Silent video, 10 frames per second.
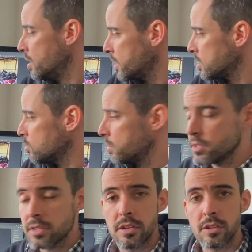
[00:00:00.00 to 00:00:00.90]
that's why I
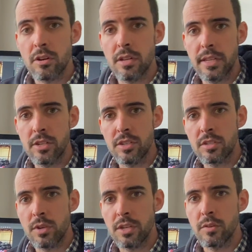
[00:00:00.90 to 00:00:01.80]
decided to call it Legends
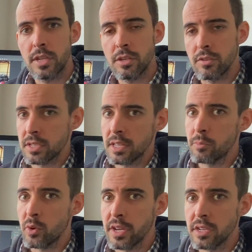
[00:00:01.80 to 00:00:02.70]
2022 to
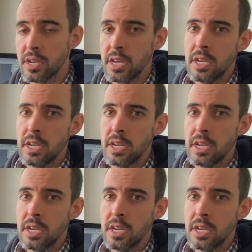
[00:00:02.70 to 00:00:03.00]
celebrate